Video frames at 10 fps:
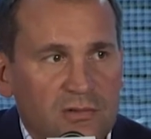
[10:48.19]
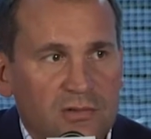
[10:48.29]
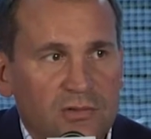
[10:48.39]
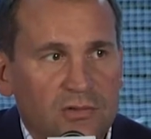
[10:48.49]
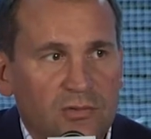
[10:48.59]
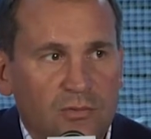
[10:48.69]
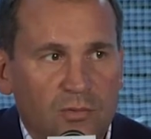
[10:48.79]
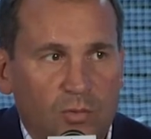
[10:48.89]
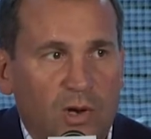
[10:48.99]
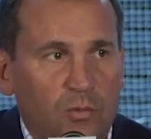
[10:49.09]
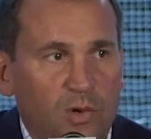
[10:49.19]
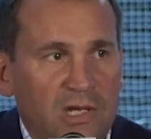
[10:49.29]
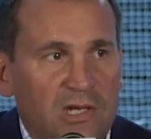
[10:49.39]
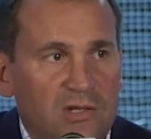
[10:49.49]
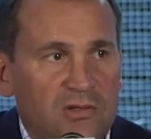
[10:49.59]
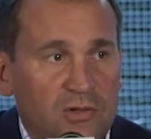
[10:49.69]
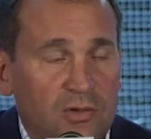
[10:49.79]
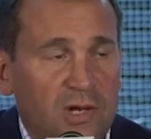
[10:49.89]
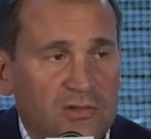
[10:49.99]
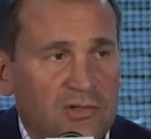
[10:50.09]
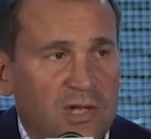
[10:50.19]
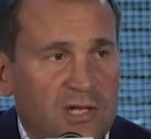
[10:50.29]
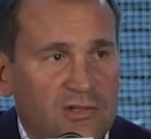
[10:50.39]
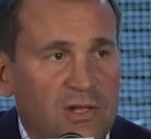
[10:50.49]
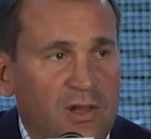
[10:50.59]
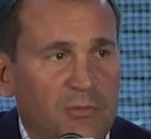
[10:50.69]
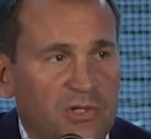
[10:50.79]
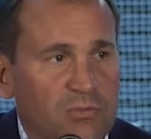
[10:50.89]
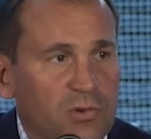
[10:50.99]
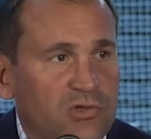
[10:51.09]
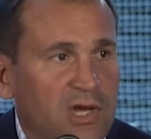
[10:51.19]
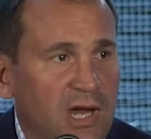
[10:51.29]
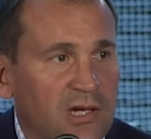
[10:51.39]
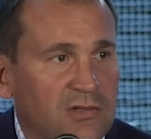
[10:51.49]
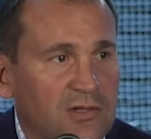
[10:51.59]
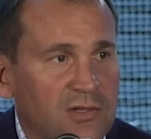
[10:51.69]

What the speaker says: to what we need to do as the Columbus Blue Jackets.